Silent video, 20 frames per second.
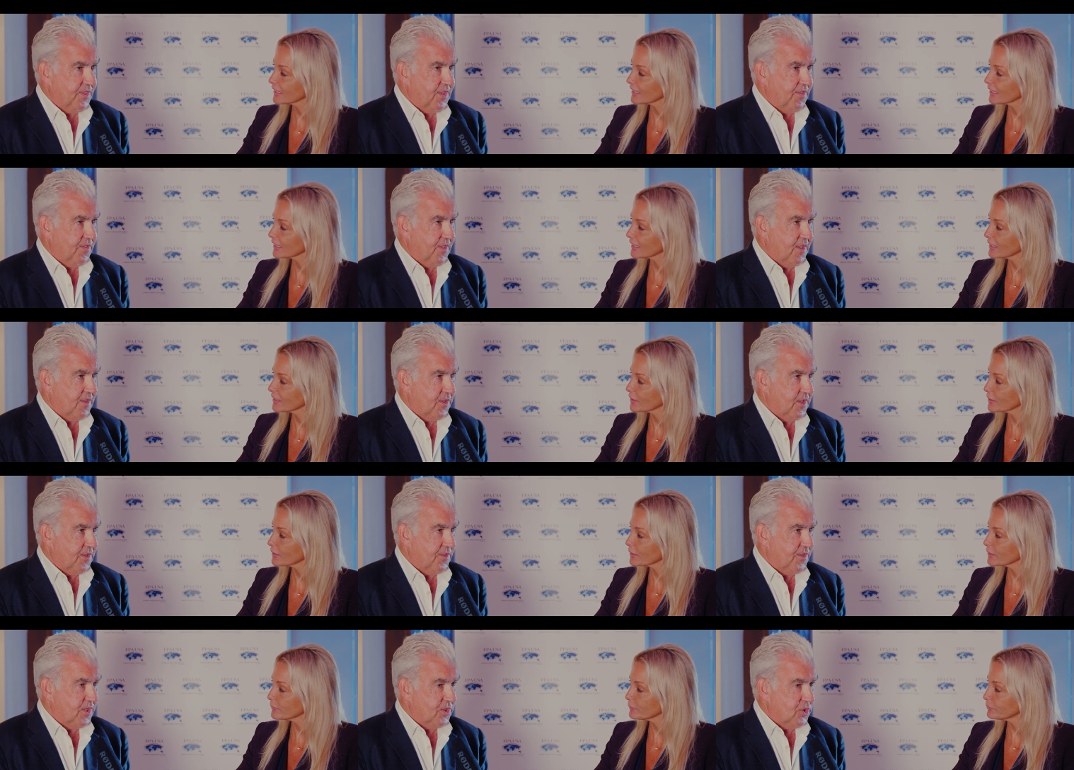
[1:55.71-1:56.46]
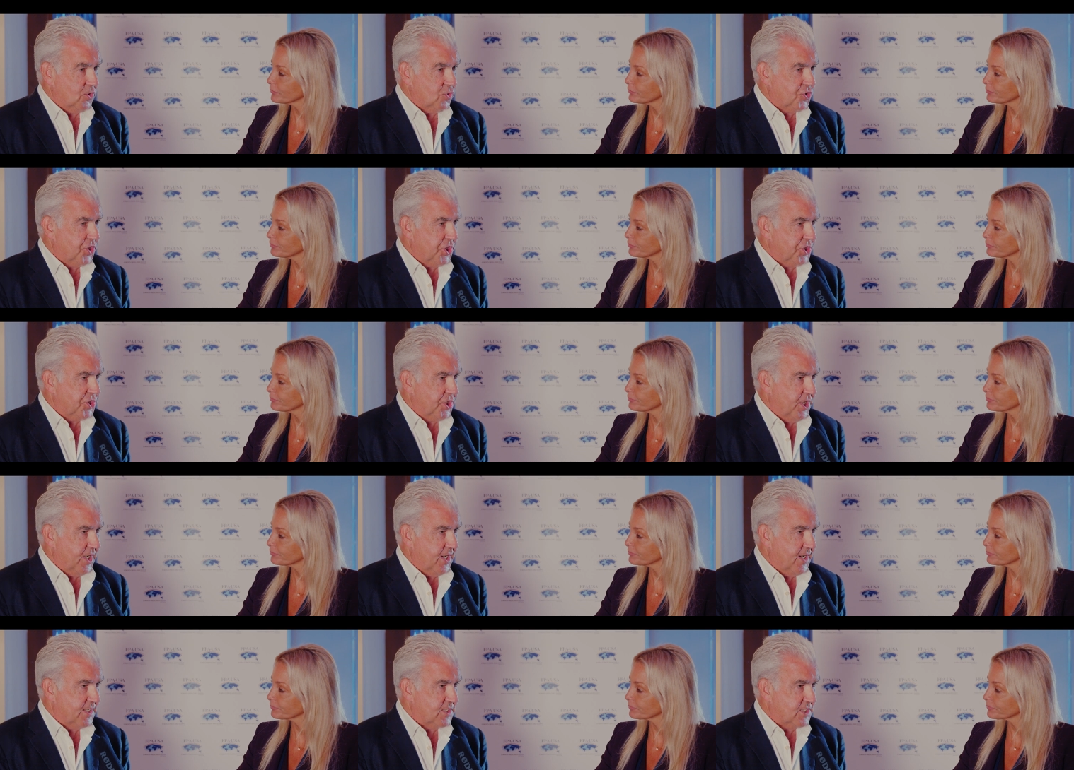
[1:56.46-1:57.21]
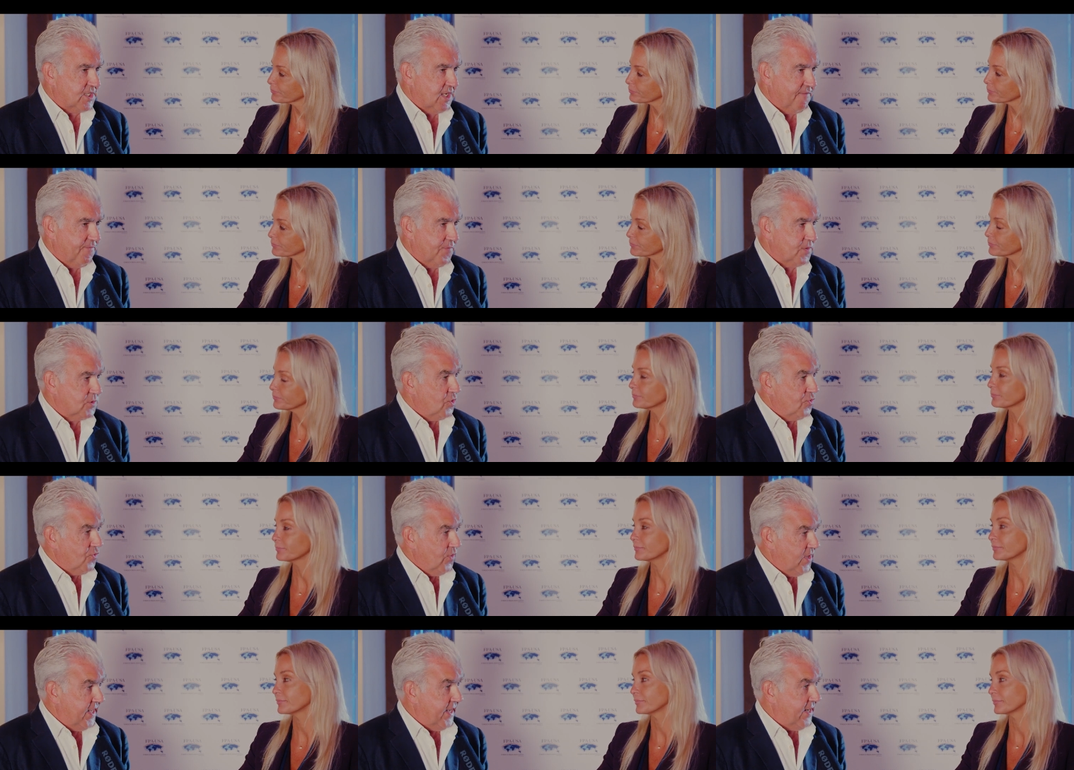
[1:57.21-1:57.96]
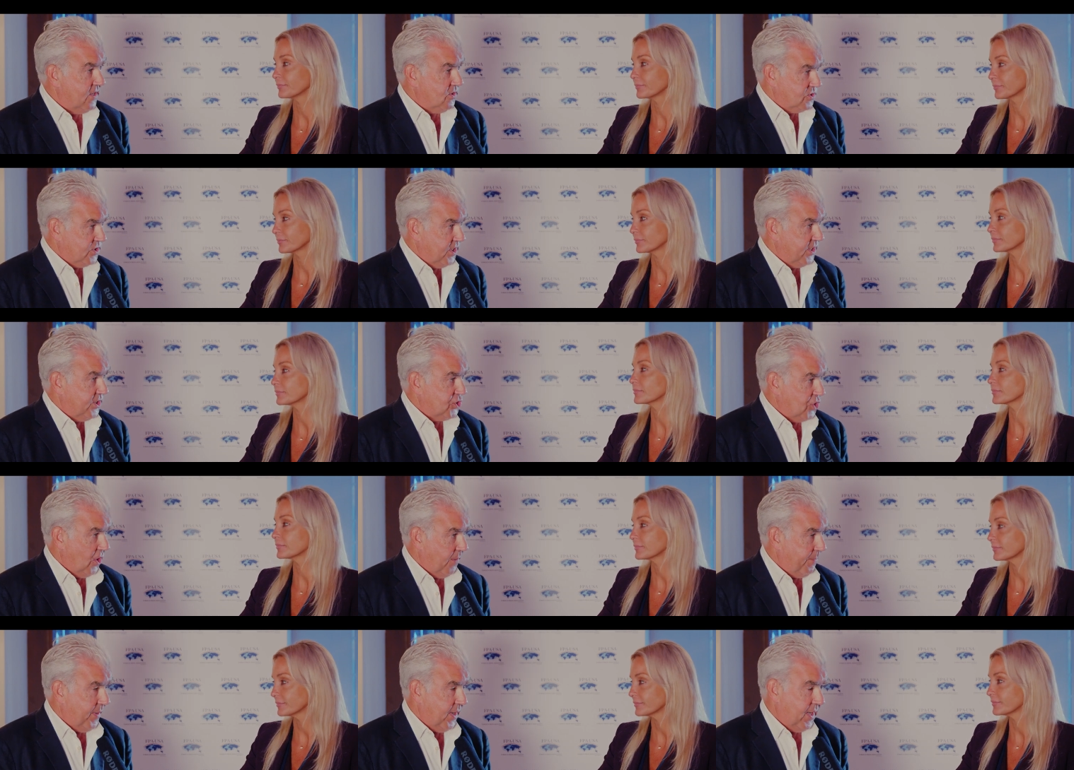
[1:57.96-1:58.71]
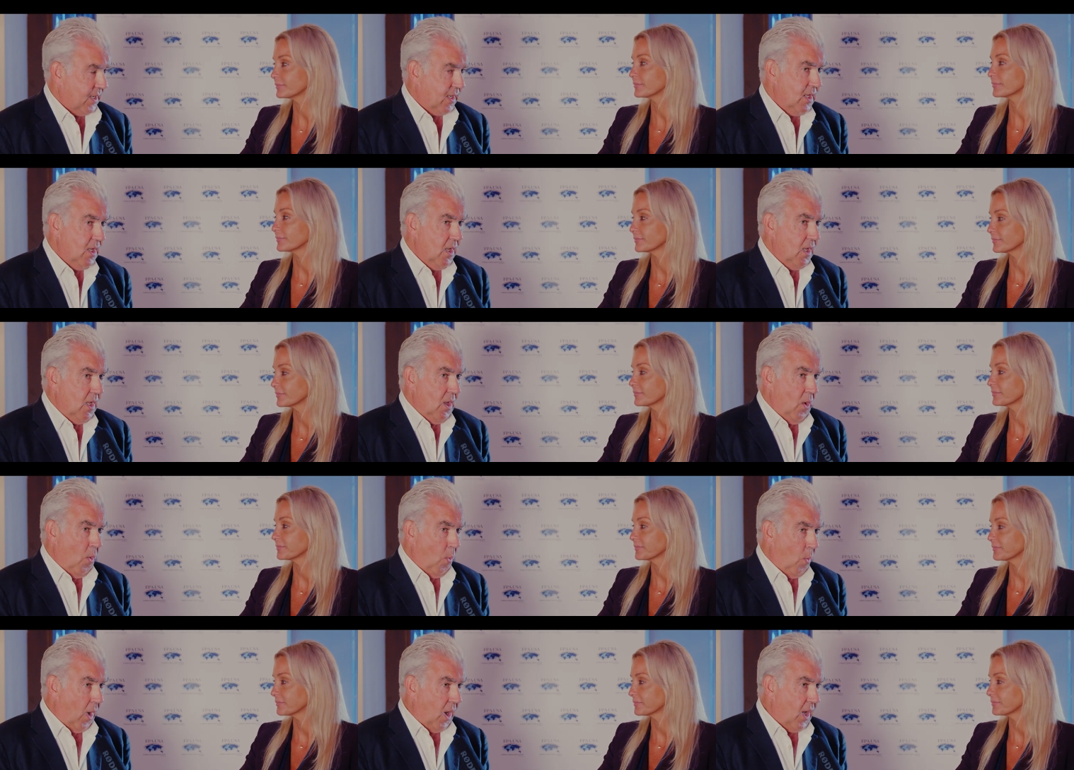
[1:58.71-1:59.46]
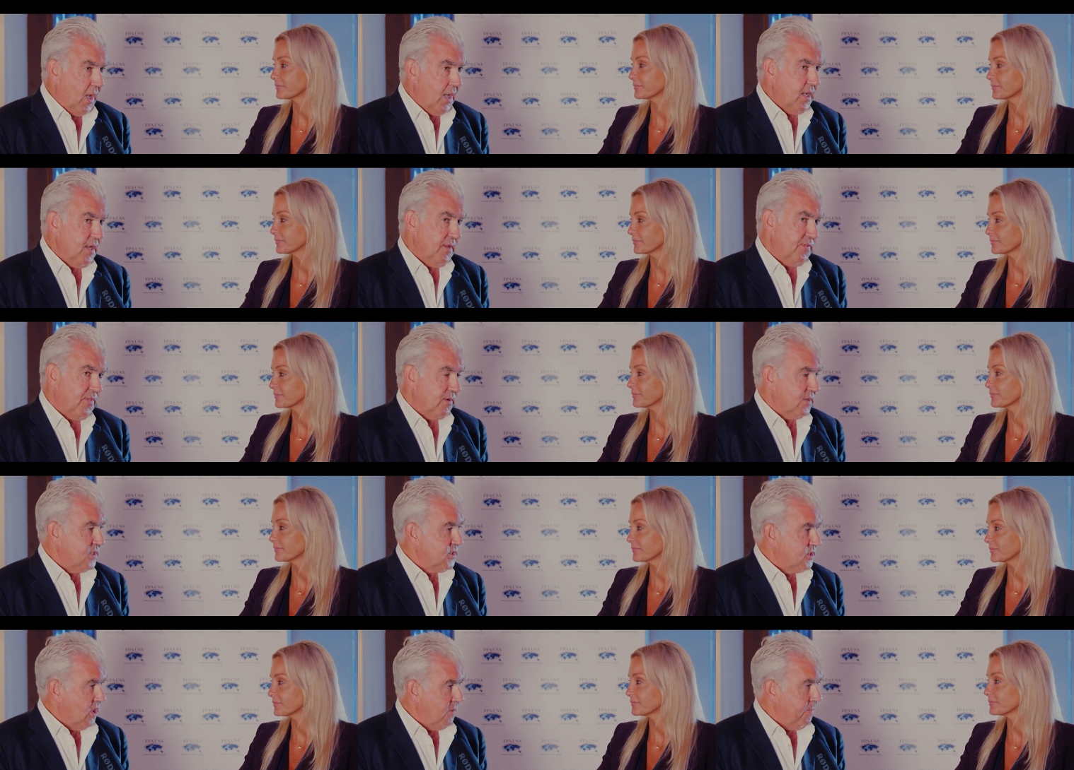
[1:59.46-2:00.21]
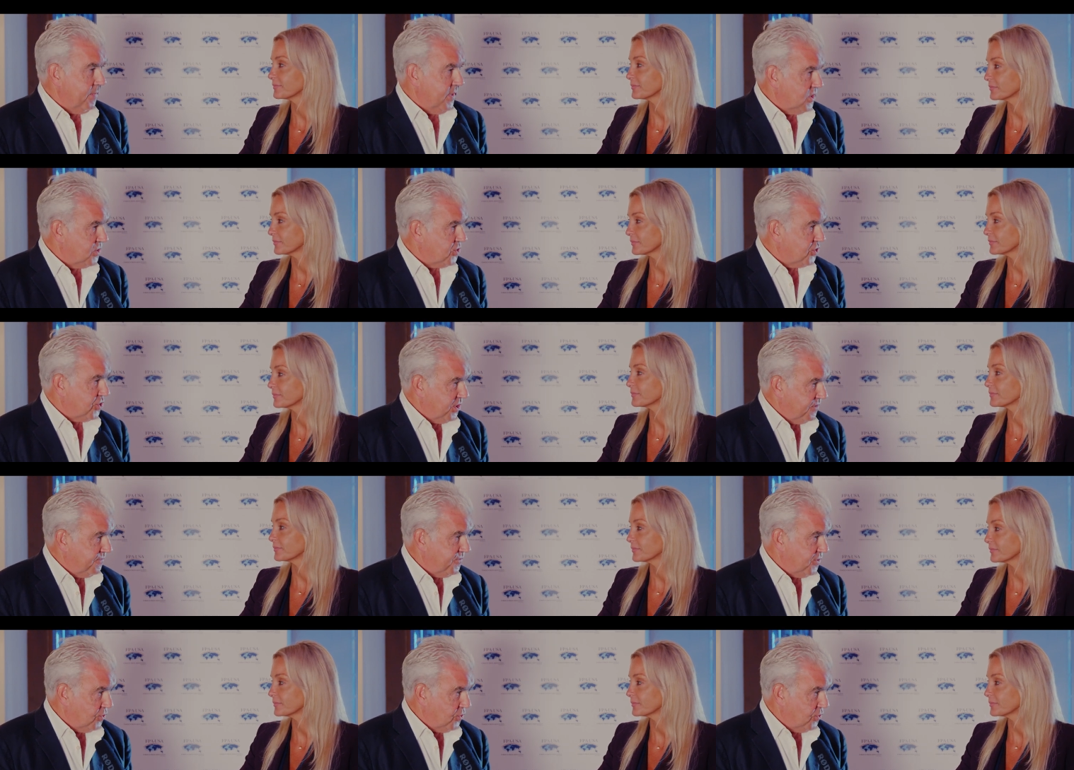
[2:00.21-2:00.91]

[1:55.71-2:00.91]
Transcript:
Speaker 1: think that the nutrition in itself was a really interesting topic. Why? There is no Ministry of